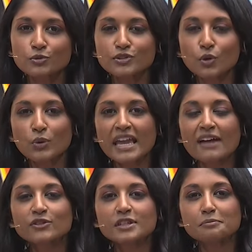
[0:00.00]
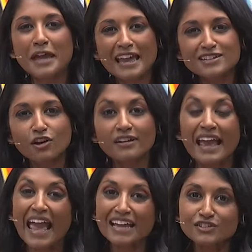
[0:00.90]
So we have to depend on
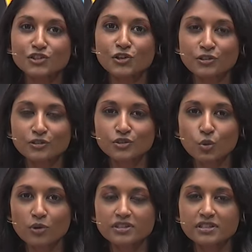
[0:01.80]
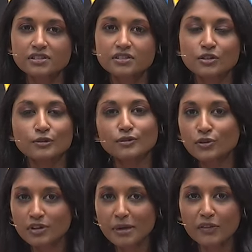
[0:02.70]
external sources to
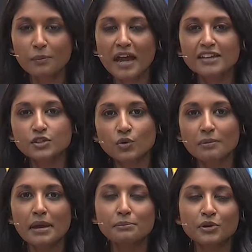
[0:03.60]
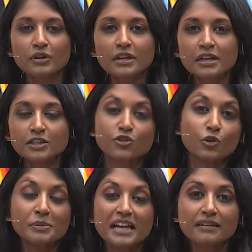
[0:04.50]
learn about the past to remember. So
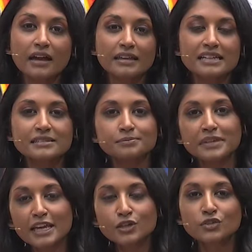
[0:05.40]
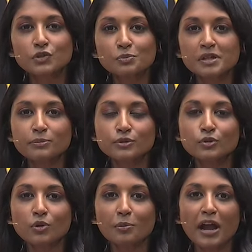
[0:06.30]
for me, I like to interview people
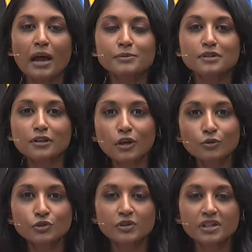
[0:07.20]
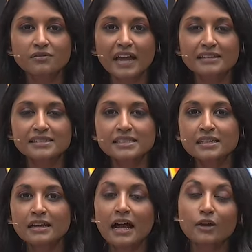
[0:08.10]
who were perhaps close to the events.
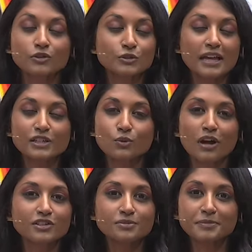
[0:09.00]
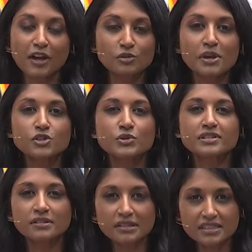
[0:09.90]
I also like to watch
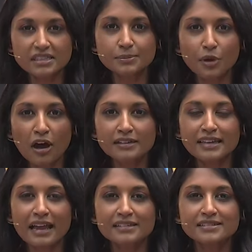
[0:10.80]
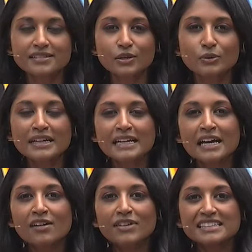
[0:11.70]
documentaries and listen to podcasts. So
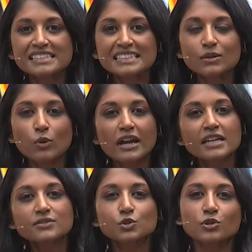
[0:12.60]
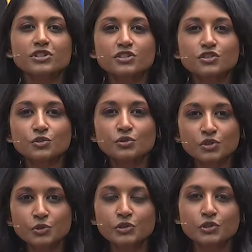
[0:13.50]
Vasily, what kind of sources do
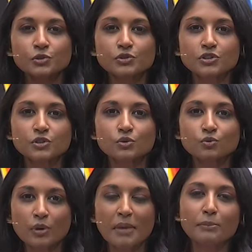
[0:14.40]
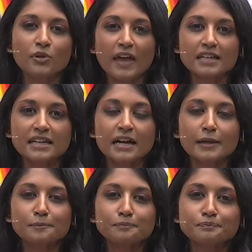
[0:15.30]
you use to remember that time?